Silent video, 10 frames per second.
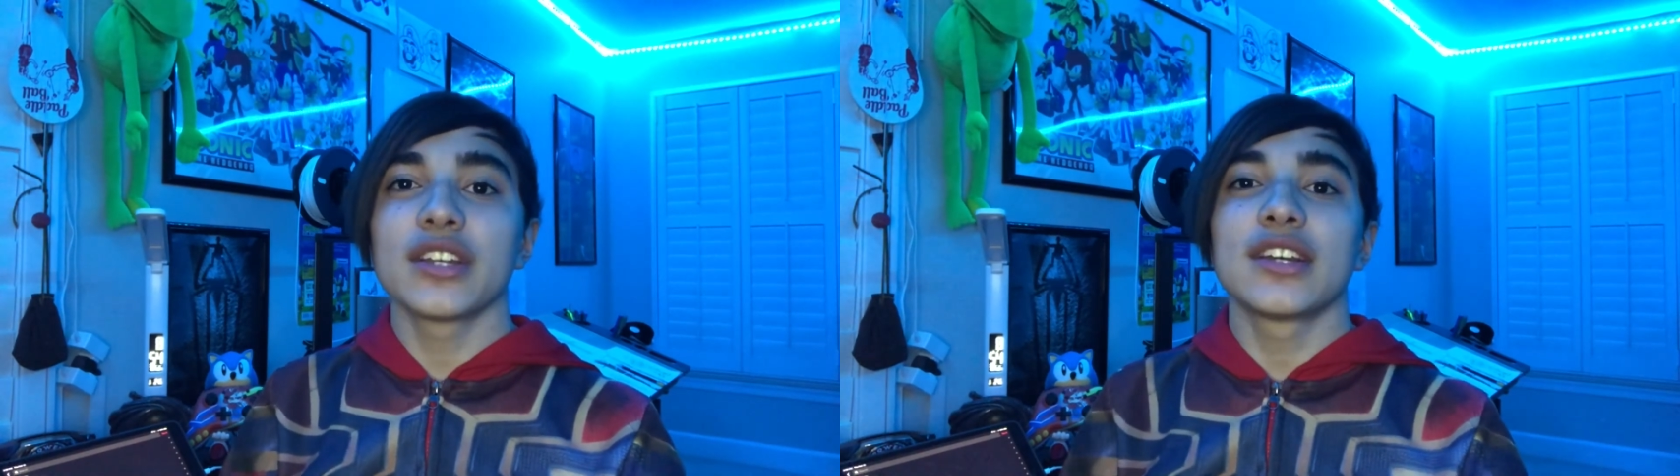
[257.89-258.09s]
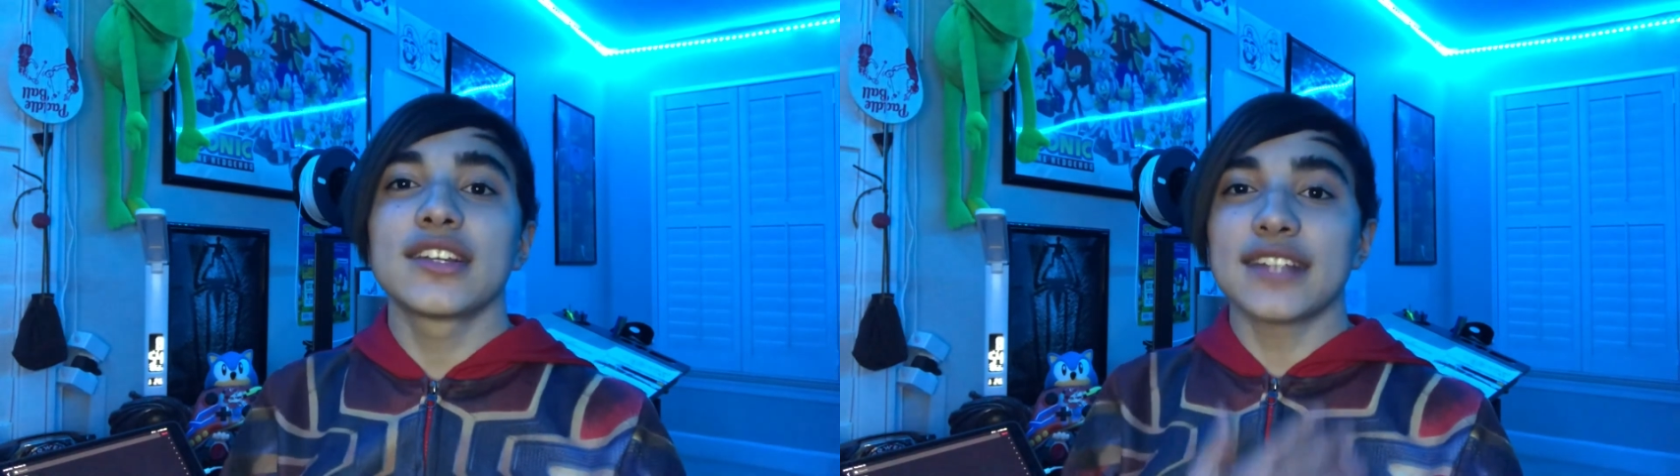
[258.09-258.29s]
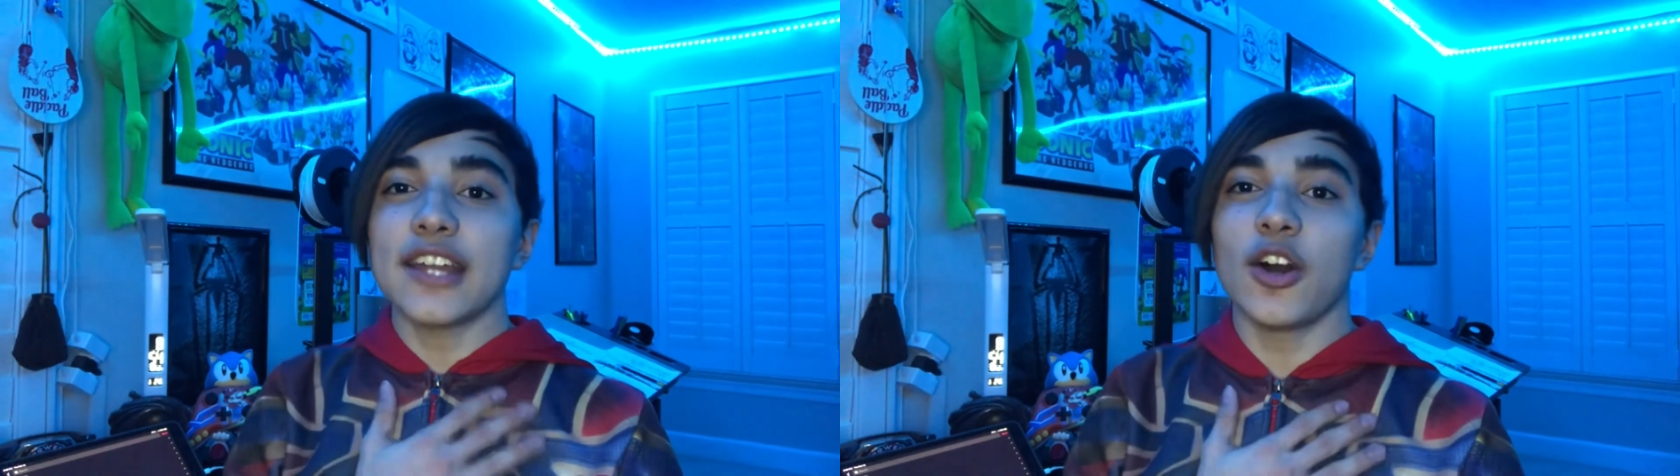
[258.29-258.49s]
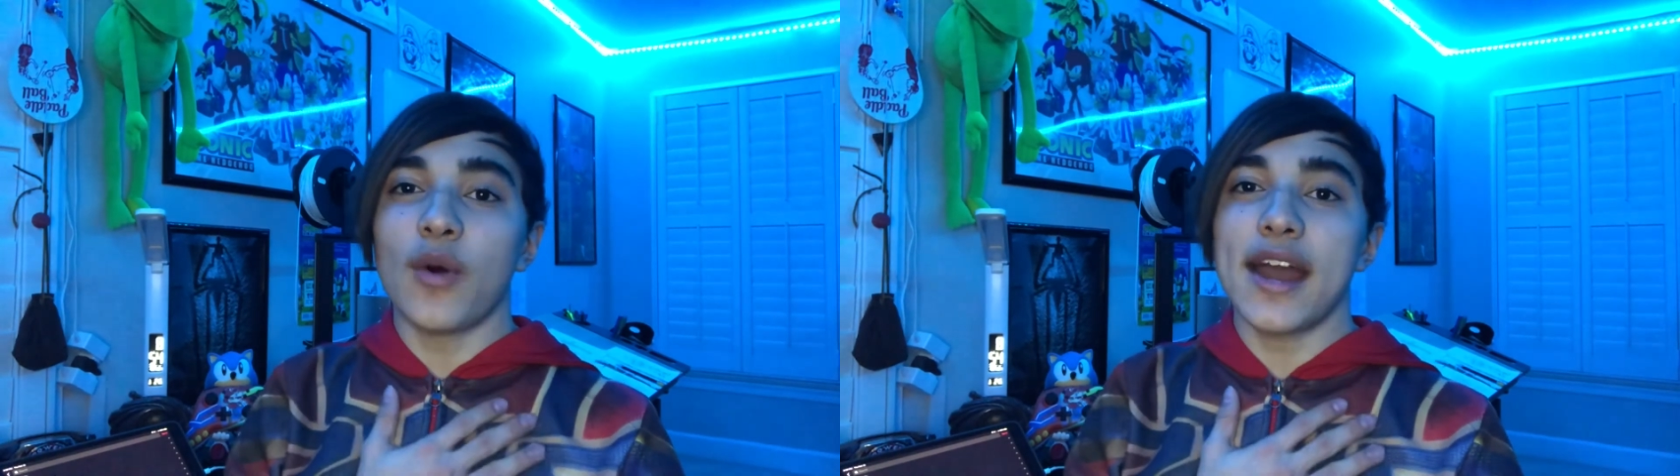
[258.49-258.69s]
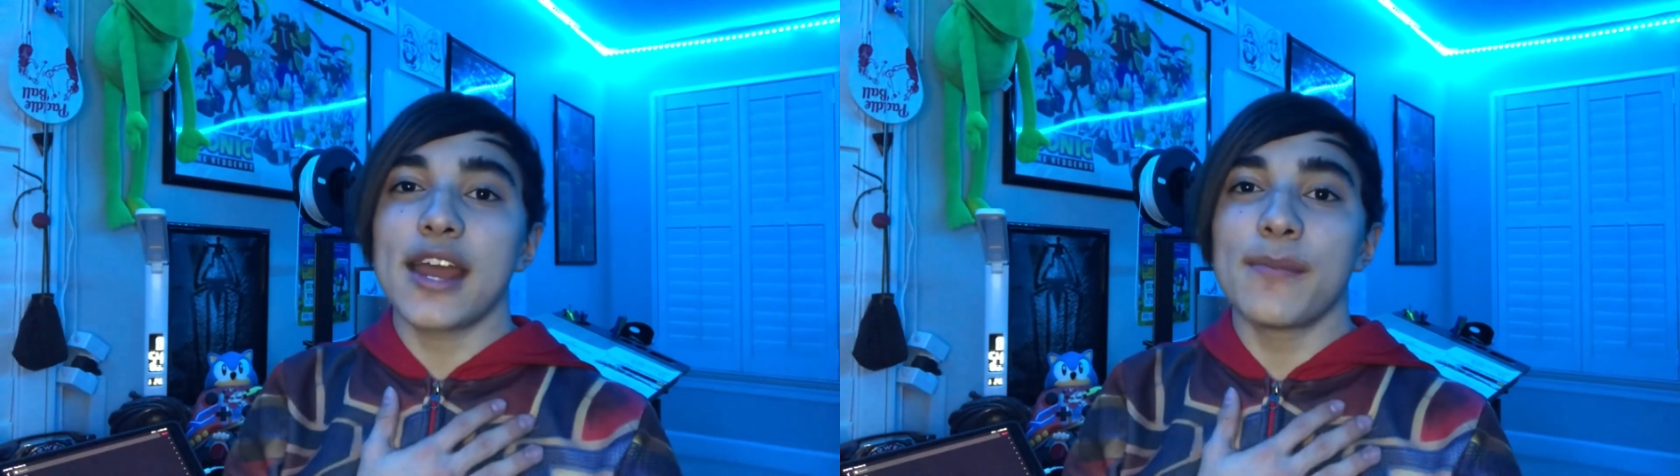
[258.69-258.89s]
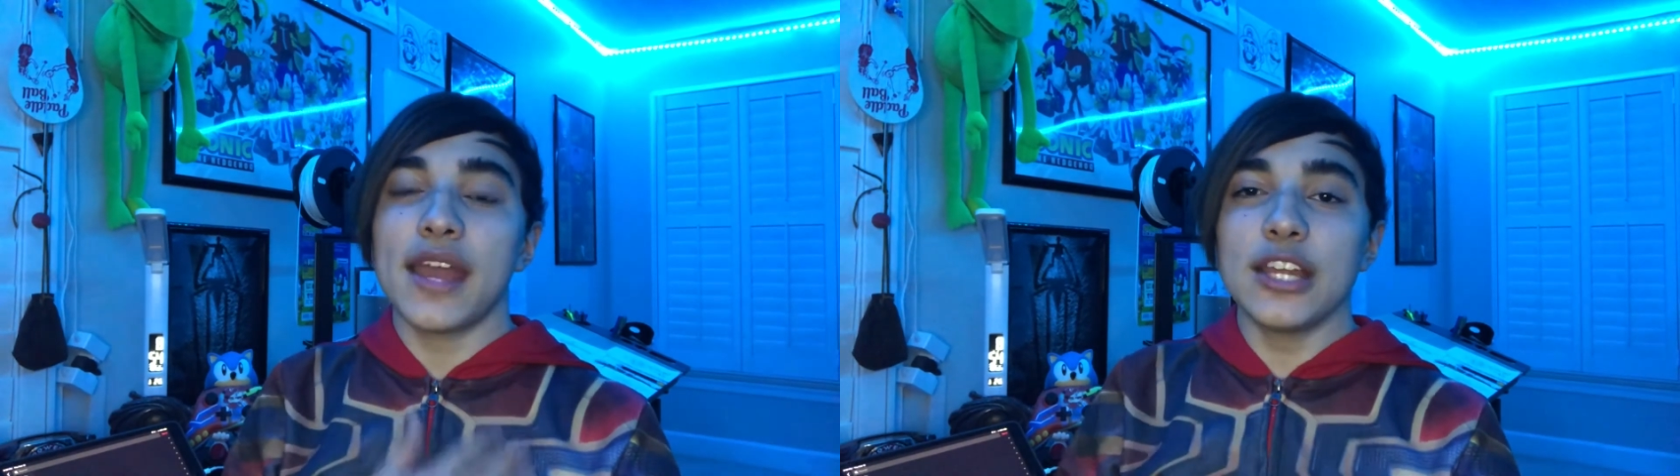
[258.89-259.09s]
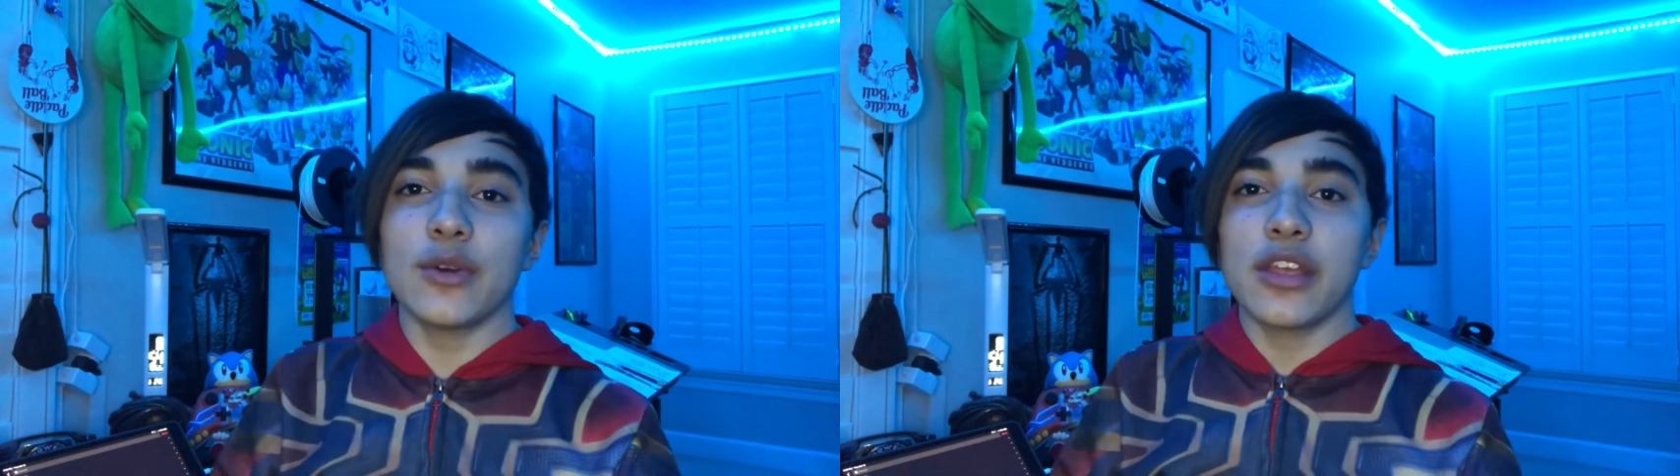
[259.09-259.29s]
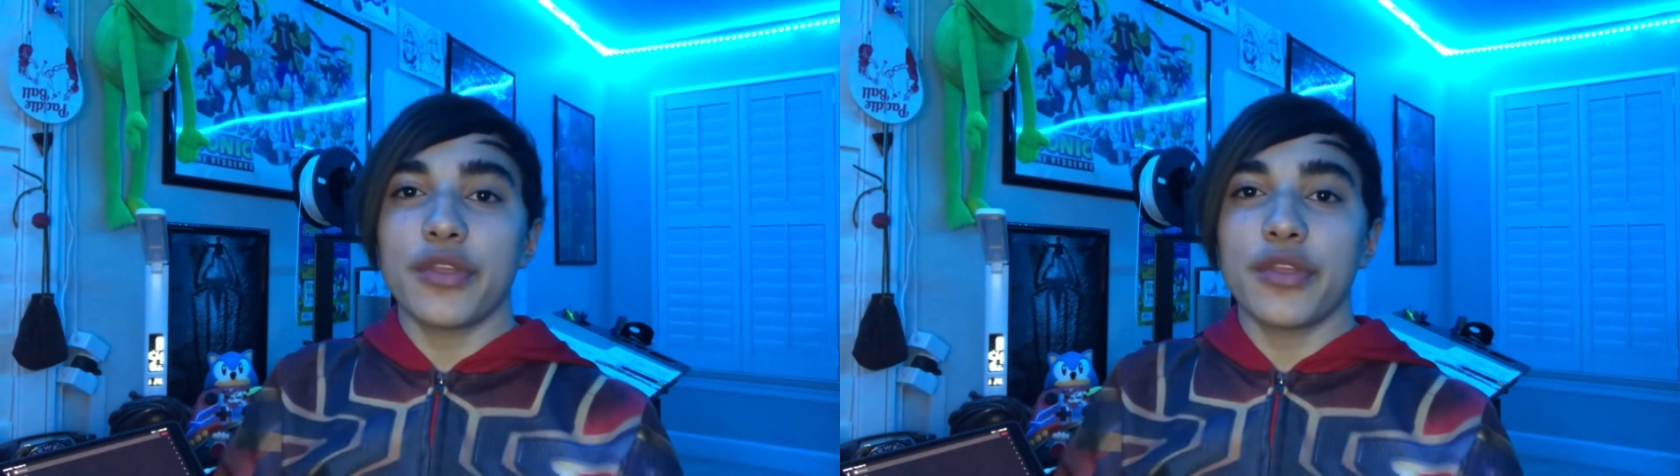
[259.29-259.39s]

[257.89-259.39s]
Because I know I am. Anyway,